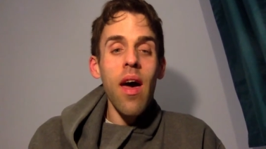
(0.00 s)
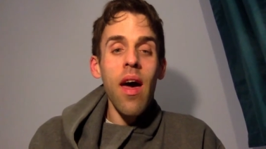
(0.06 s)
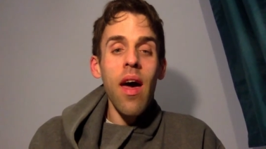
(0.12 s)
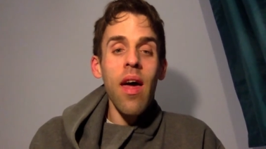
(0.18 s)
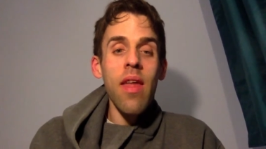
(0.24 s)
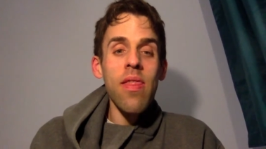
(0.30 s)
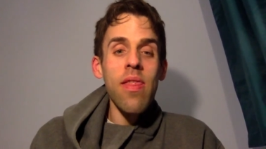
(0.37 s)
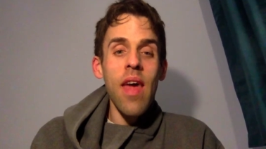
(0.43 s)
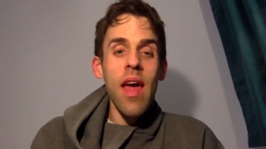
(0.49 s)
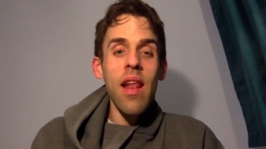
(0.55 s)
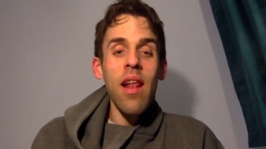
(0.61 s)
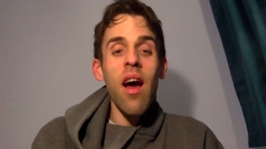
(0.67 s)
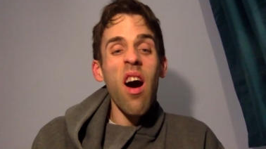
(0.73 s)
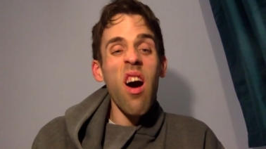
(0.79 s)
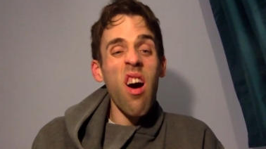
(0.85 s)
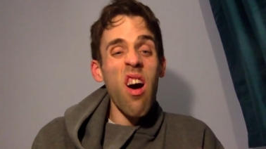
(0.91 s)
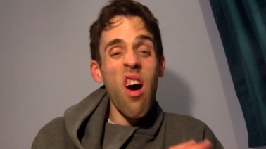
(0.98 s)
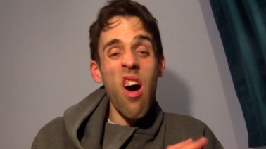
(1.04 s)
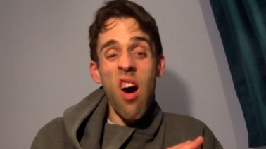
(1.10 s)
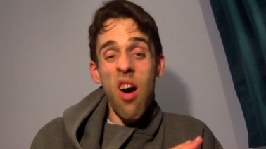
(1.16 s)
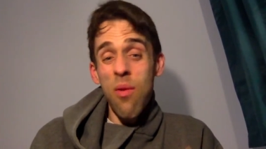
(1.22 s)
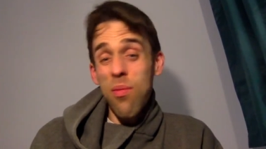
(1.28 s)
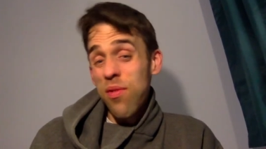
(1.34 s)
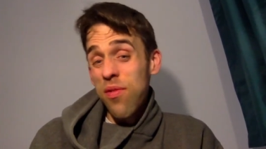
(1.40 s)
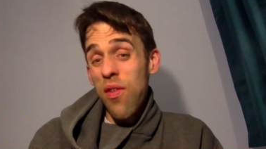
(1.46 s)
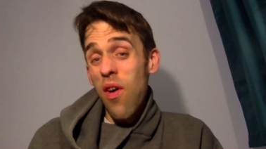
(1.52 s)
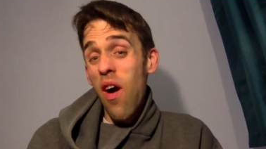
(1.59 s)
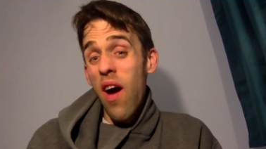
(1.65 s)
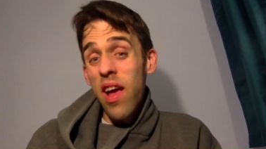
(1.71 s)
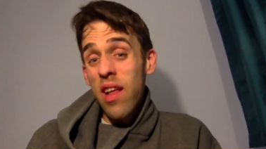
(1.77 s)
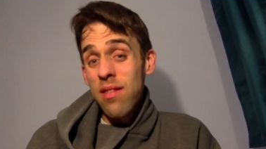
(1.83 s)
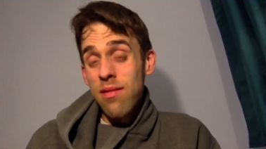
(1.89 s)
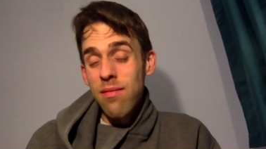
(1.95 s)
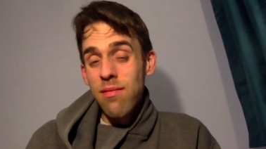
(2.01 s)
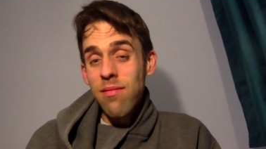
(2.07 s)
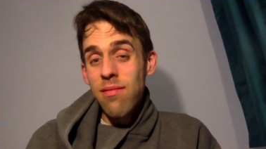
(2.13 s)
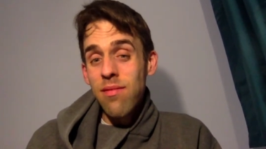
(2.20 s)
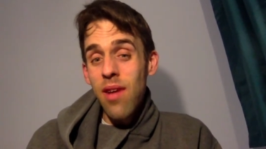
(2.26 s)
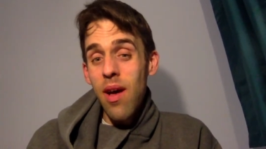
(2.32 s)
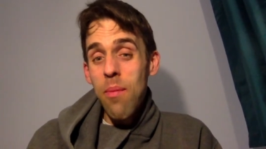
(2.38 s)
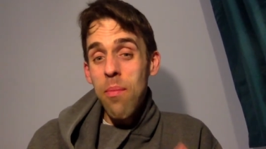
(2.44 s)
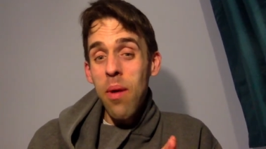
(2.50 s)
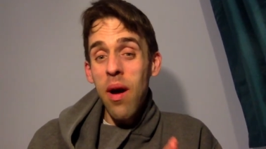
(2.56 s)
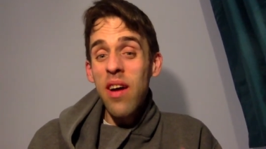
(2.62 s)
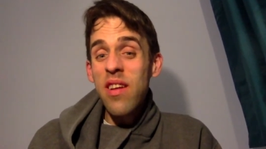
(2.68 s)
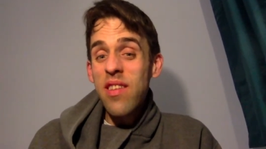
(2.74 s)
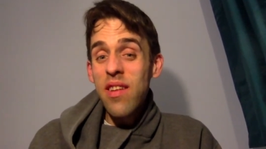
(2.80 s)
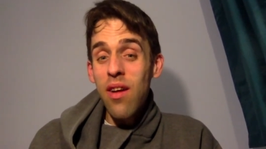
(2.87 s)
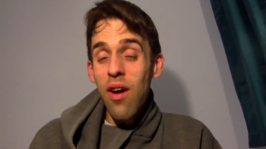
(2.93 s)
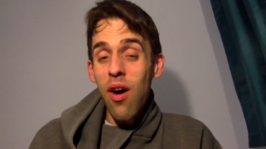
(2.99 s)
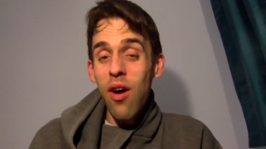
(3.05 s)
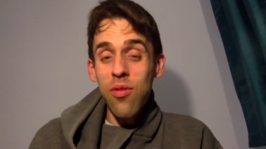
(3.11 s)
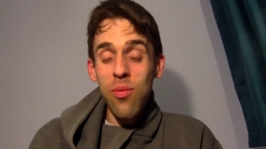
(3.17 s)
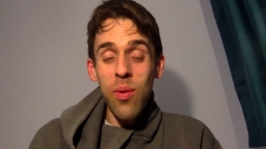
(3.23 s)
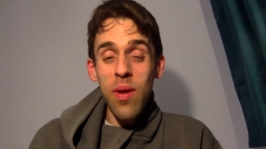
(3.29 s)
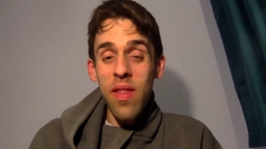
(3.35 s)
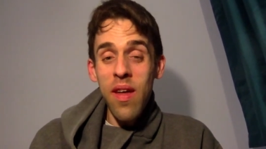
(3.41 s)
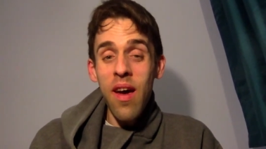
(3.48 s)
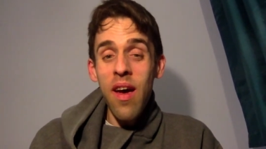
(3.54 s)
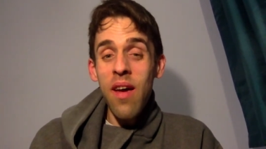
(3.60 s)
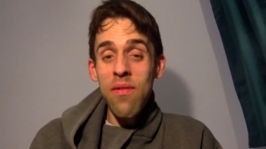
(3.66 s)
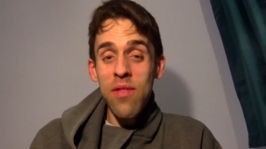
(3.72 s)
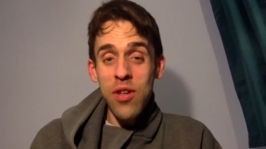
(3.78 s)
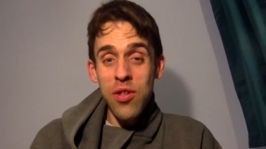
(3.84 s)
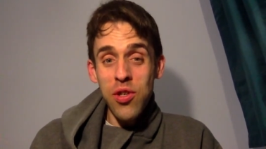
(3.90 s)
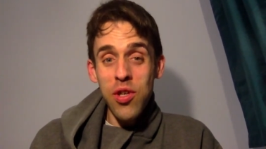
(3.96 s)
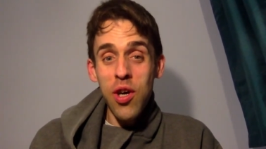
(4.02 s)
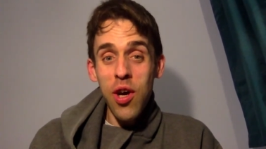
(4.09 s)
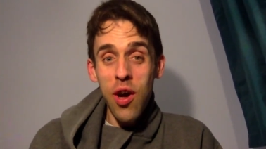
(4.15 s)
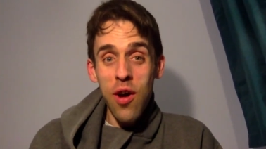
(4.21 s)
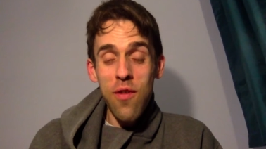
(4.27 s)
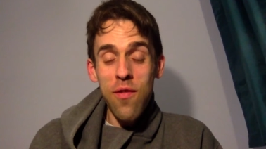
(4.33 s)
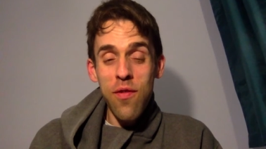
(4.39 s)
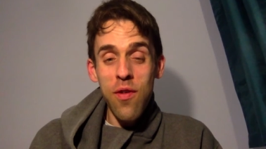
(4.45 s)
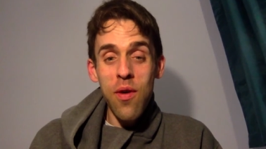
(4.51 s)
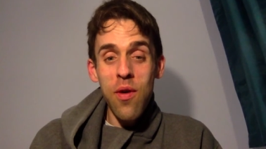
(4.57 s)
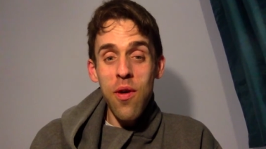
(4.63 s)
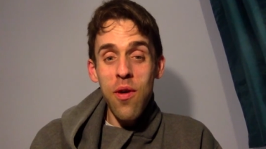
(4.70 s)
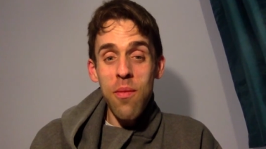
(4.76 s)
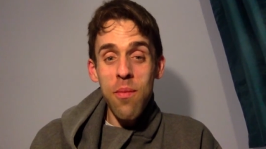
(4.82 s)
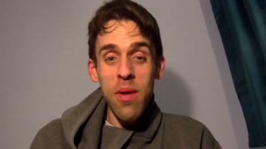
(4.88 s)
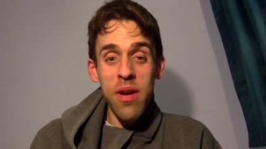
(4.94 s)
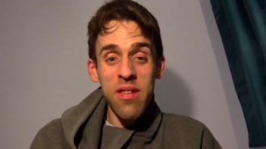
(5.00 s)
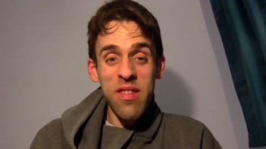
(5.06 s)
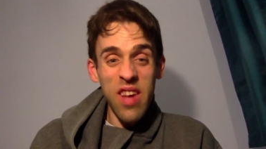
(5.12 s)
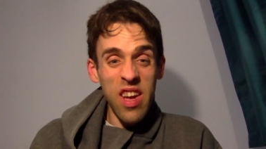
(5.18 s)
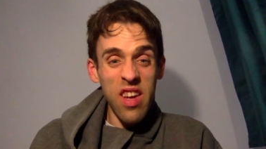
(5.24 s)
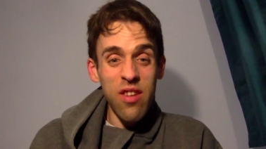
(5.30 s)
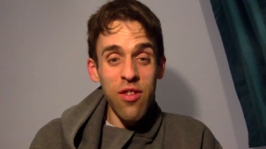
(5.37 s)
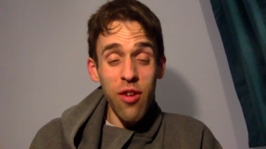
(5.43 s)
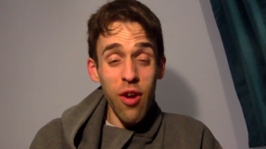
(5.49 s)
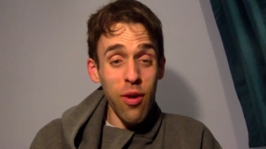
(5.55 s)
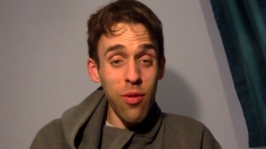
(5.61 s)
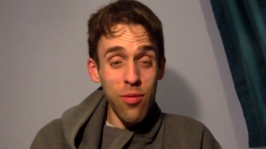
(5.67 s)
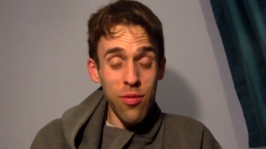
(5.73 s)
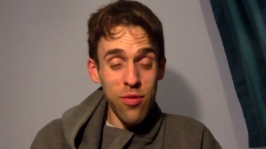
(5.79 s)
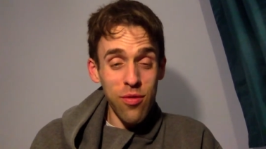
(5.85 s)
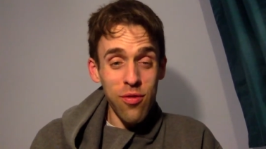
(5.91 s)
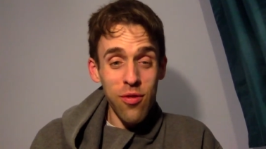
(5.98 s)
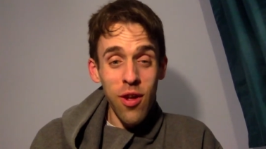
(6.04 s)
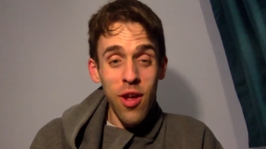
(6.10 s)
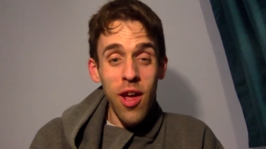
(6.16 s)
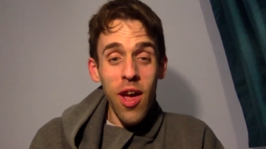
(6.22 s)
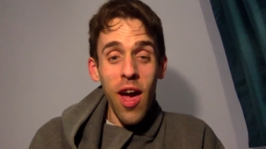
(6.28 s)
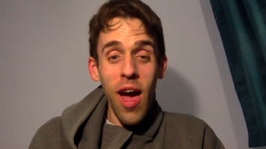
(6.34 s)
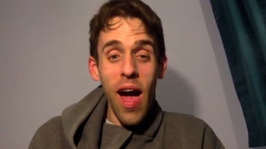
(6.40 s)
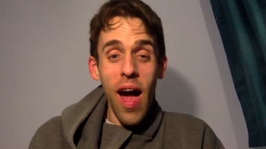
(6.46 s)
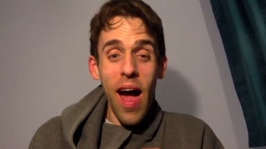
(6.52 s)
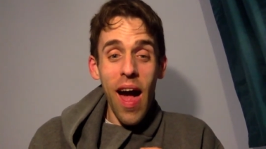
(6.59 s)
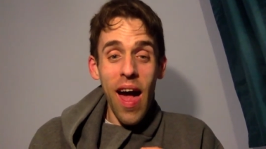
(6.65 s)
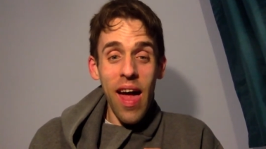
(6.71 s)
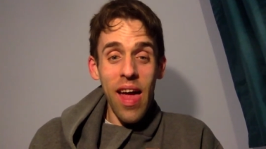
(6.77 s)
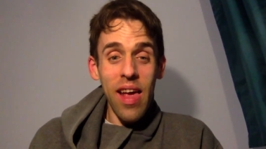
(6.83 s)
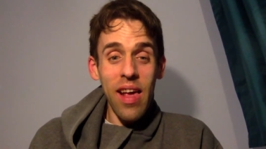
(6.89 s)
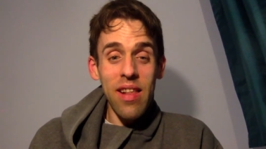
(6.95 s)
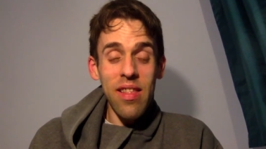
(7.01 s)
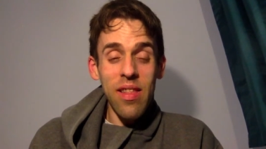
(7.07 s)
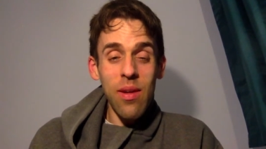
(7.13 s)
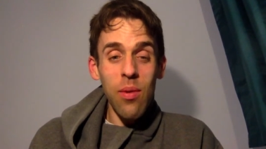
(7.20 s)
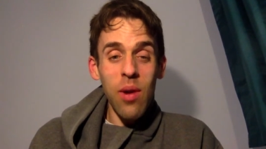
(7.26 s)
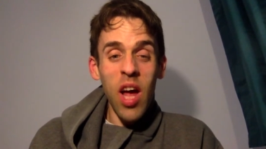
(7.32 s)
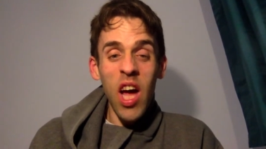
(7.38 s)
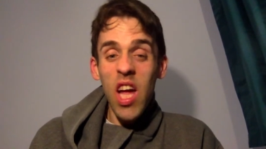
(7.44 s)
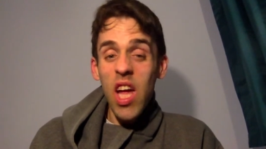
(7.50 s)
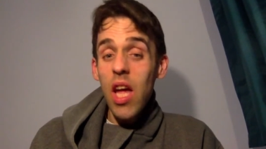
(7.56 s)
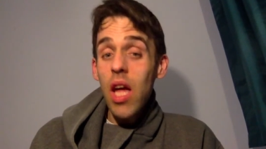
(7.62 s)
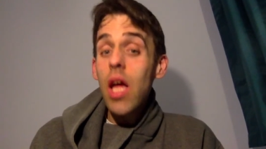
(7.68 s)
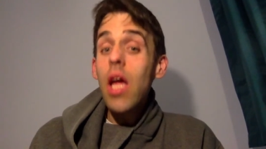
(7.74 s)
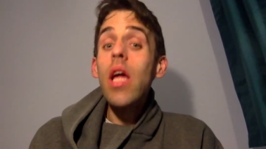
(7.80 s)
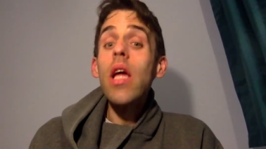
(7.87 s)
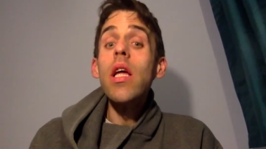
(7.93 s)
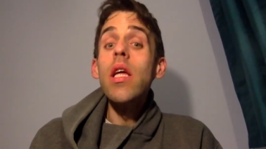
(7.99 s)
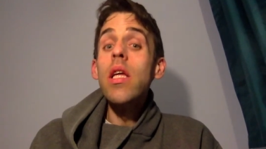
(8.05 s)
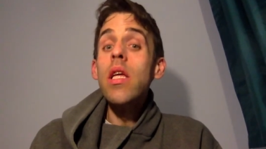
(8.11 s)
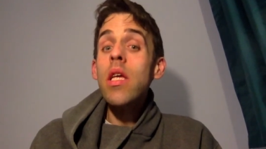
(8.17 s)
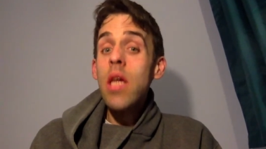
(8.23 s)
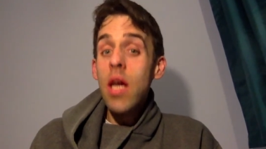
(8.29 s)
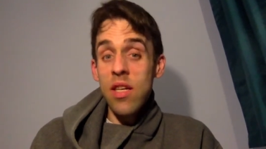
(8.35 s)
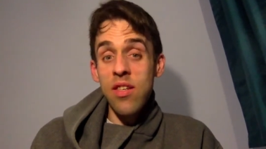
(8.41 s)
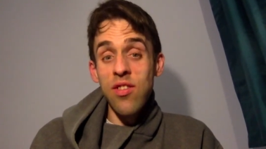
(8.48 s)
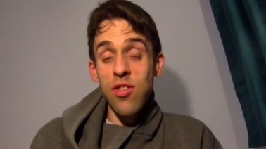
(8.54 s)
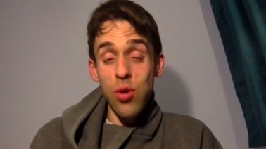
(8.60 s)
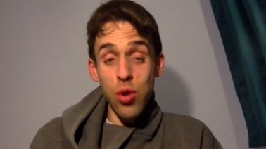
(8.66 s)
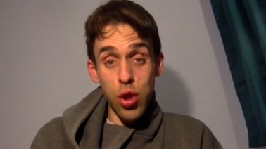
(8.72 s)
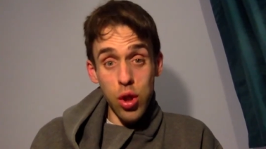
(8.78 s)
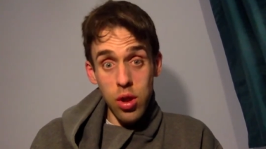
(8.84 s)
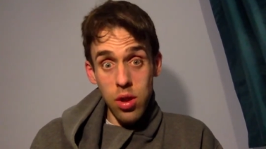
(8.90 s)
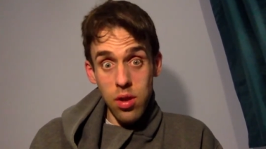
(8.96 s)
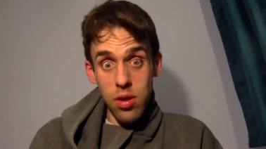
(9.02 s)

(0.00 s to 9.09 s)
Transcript: and then I was fine. But I did ask whether if I should go for my second dose, and they were like, "Yes, you should."